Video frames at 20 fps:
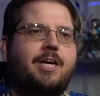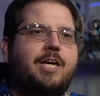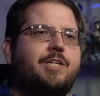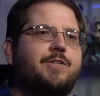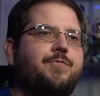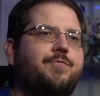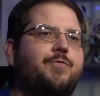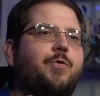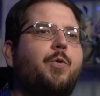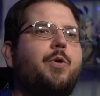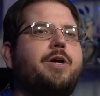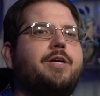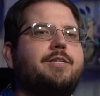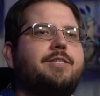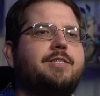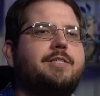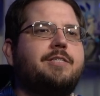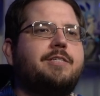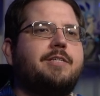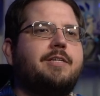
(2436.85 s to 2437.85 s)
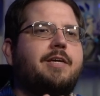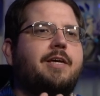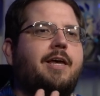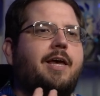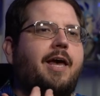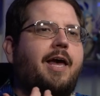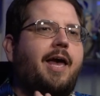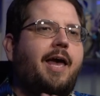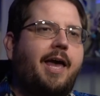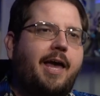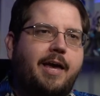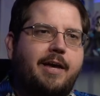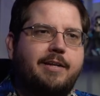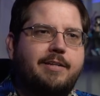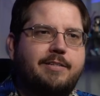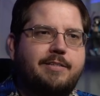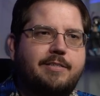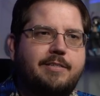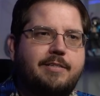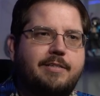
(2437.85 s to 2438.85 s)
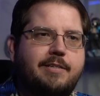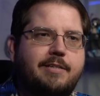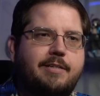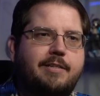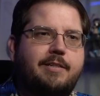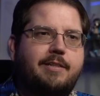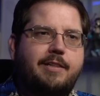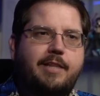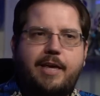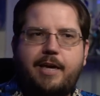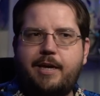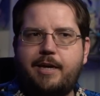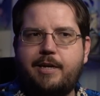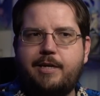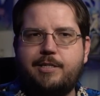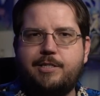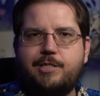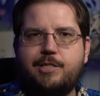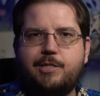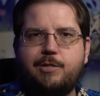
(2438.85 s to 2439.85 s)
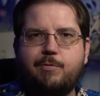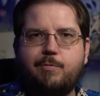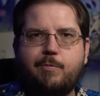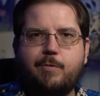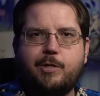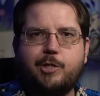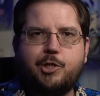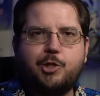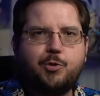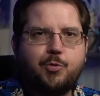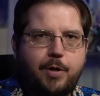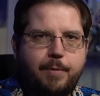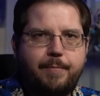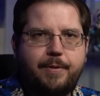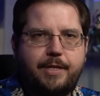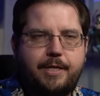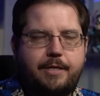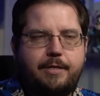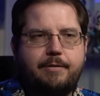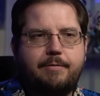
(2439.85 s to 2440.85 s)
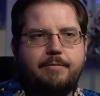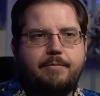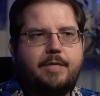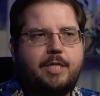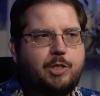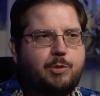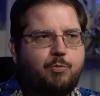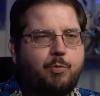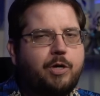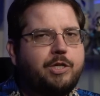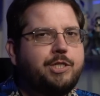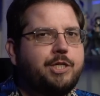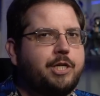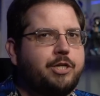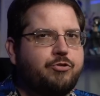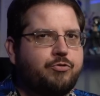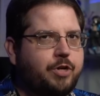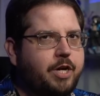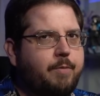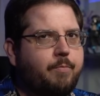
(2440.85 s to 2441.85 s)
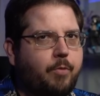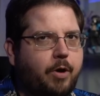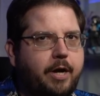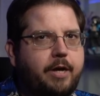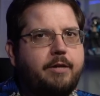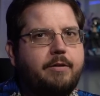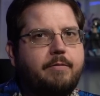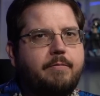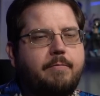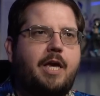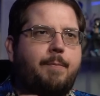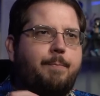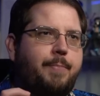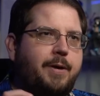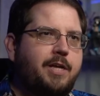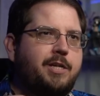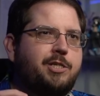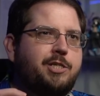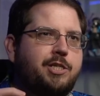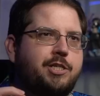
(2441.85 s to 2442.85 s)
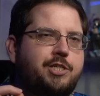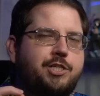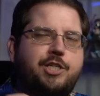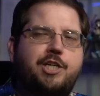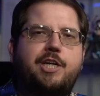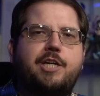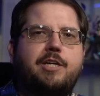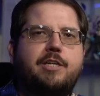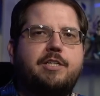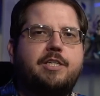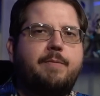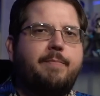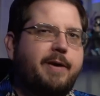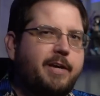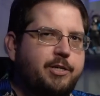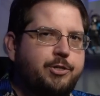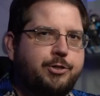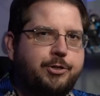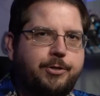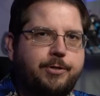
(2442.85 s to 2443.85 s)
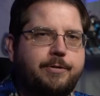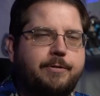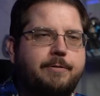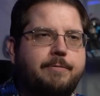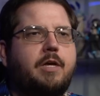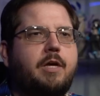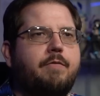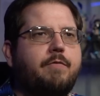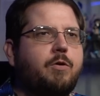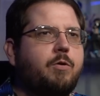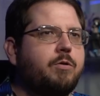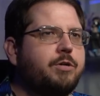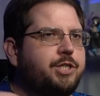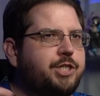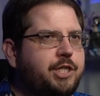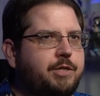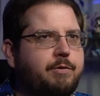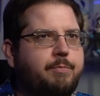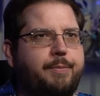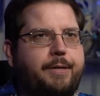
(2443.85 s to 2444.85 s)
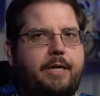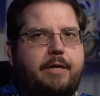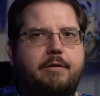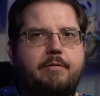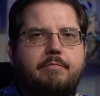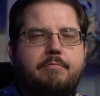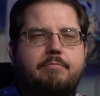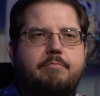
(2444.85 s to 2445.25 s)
His voice, hands, legs were trembling. This wasn't a dream, right? He pinched his cheek to make sure. Of course she would be.